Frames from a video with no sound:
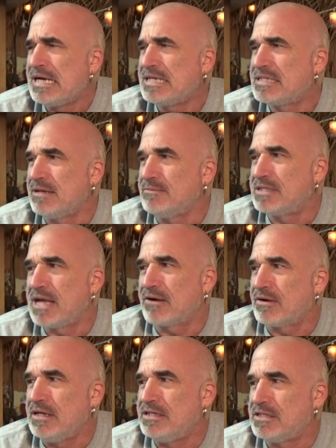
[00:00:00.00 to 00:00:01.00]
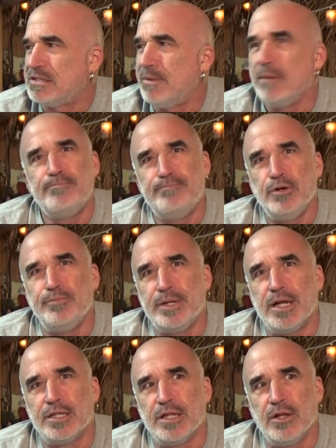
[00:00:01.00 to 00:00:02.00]
Something sacrilegious about
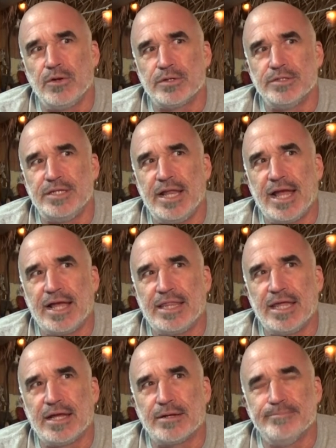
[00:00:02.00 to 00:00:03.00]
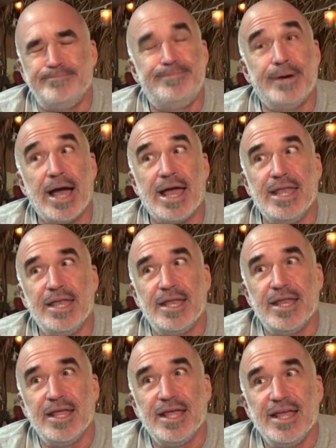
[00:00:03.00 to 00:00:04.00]
pooping on the Lord's Day, I think. But
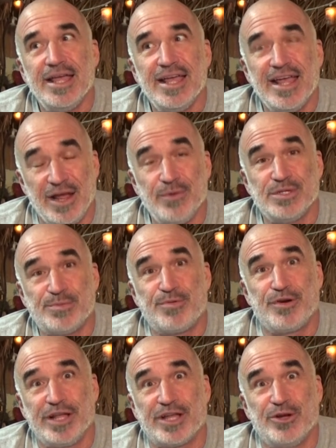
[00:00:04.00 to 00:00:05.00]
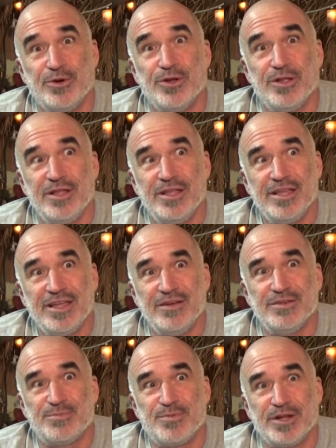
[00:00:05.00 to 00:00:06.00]
it was pretty cool. It
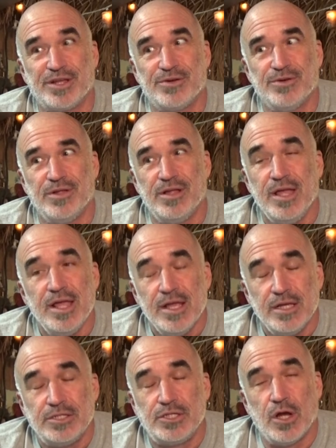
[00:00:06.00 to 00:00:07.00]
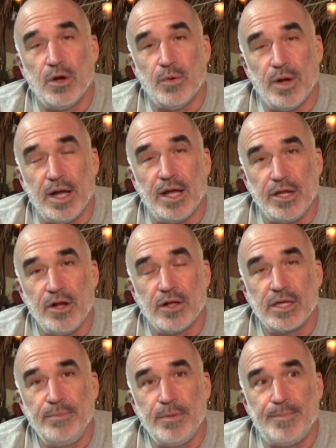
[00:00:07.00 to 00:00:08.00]
was pretty cool. So, you know,
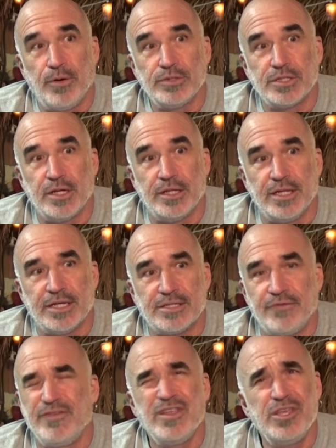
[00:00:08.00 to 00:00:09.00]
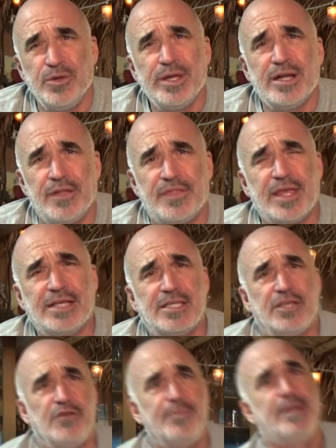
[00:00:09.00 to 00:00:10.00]
I'll keep you posted on this and fill you in on things
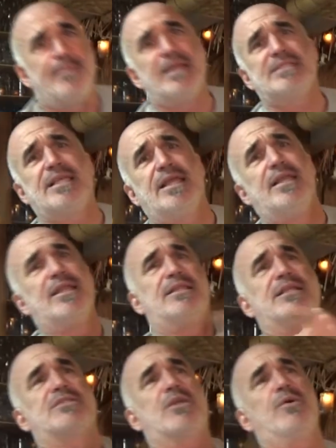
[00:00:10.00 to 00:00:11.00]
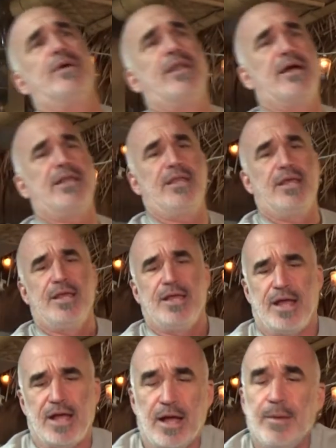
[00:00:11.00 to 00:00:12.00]
that you've been missing that's going on.
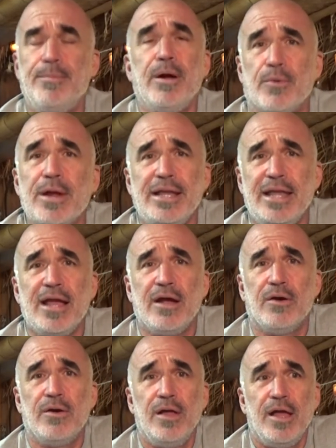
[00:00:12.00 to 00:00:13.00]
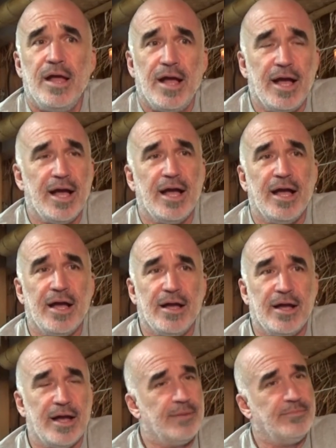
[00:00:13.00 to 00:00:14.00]
But right now,
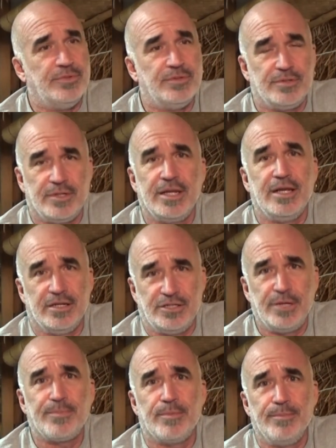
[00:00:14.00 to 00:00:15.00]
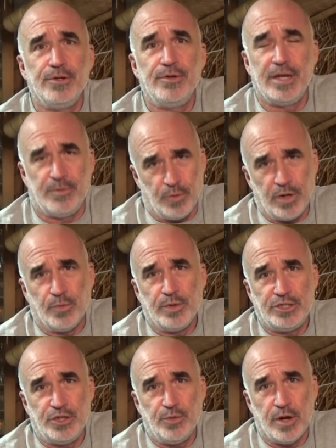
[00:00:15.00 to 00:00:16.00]
I'm in a chipper mood and want to
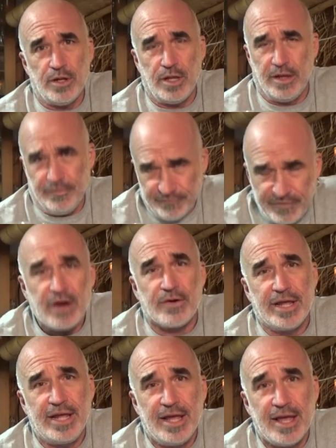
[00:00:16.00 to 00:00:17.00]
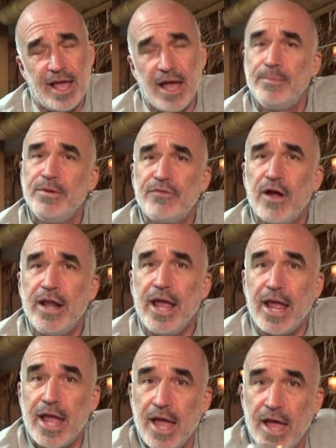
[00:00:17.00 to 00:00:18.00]
wish you all a very happy Friday.
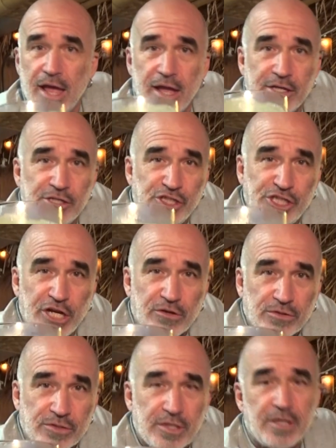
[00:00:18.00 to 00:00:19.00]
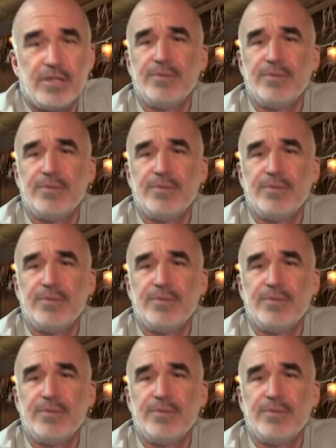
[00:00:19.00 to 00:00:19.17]
Cheers.